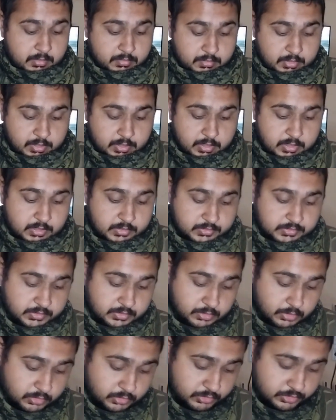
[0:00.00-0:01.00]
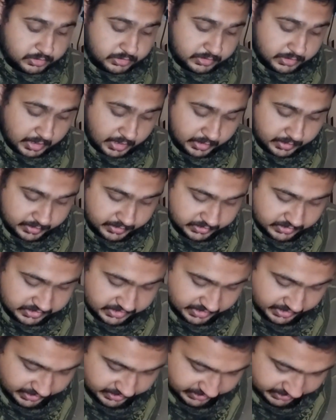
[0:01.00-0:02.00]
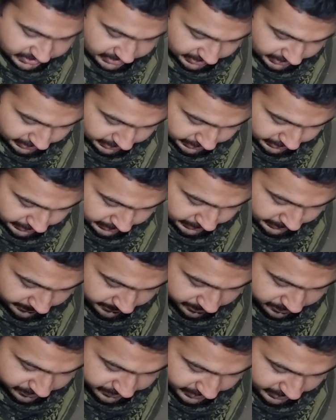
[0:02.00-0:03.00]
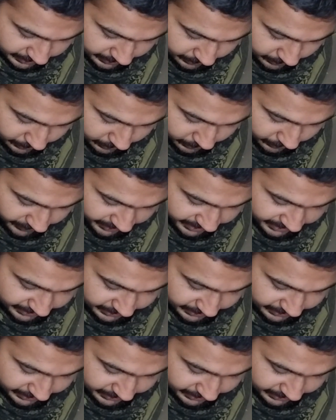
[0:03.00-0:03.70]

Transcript: because those arcade sticks are way